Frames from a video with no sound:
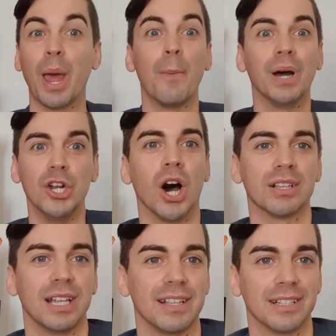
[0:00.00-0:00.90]
but
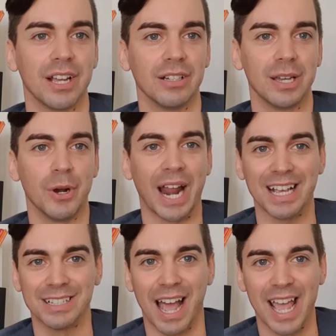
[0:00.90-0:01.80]
not necessarily about
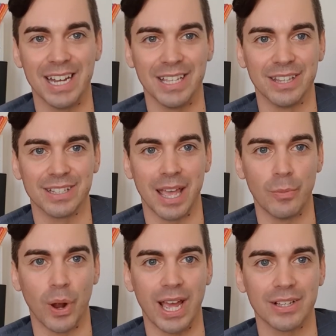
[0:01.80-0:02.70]
anxiety in the same
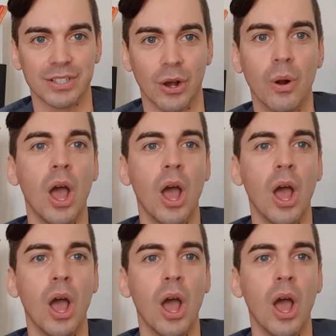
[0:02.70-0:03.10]
way. So